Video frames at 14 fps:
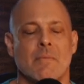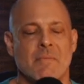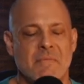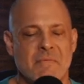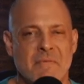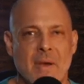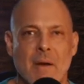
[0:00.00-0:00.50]

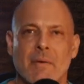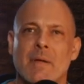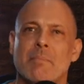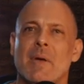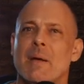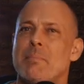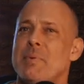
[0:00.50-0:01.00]
very
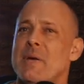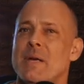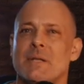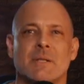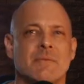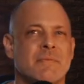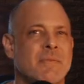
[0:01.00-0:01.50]
big
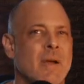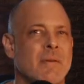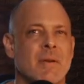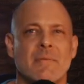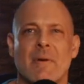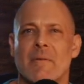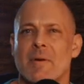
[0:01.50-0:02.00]
pieces,
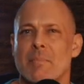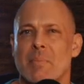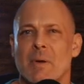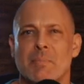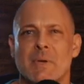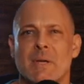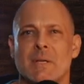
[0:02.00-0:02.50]
very, very
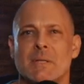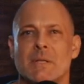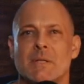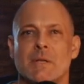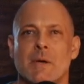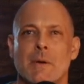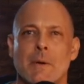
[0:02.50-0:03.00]
big
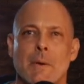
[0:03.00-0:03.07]
pieces.